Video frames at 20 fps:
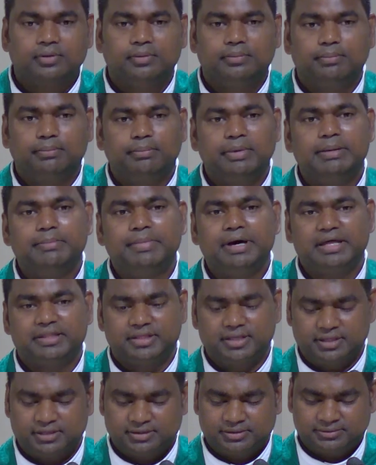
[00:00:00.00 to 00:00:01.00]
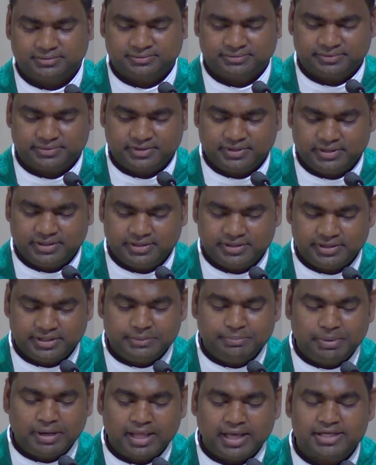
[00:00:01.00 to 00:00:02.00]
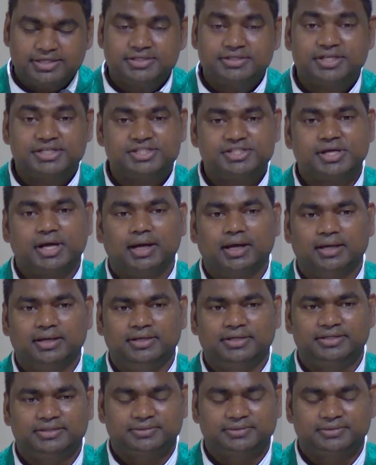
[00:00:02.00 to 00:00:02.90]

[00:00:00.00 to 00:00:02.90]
My mother, replied the child.